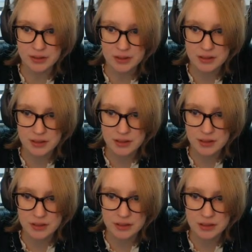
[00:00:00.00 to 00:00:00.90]

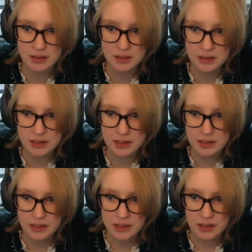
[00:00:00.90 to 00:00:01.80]

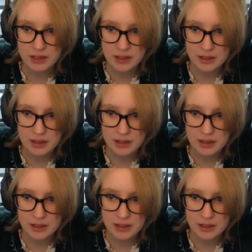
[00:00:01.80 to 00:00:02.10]
No one is speaking in this clip.